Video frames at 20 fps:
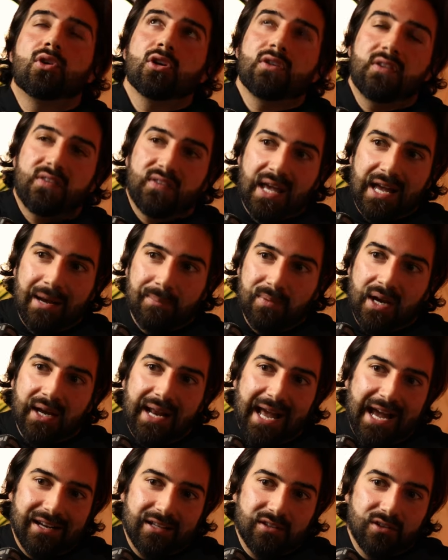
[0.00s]
could say I'm
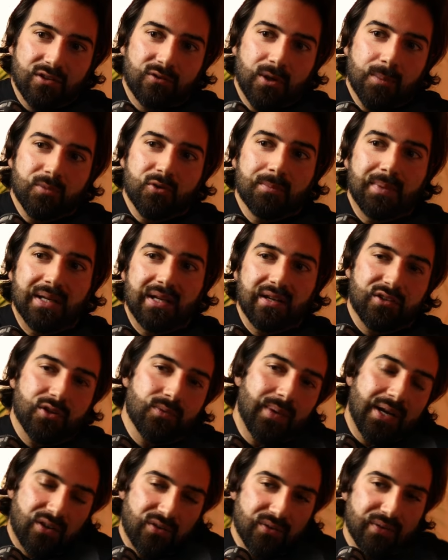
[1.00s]
not adding to scripture because
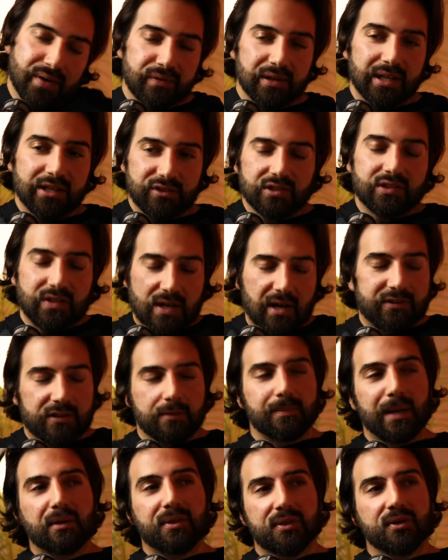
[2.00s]
the rest of Revelation talks
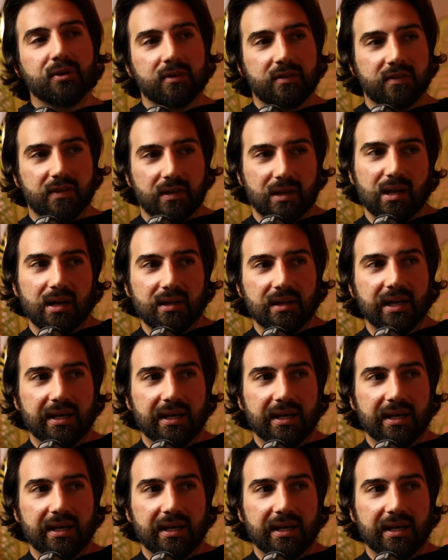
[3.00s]
about thirds a lot.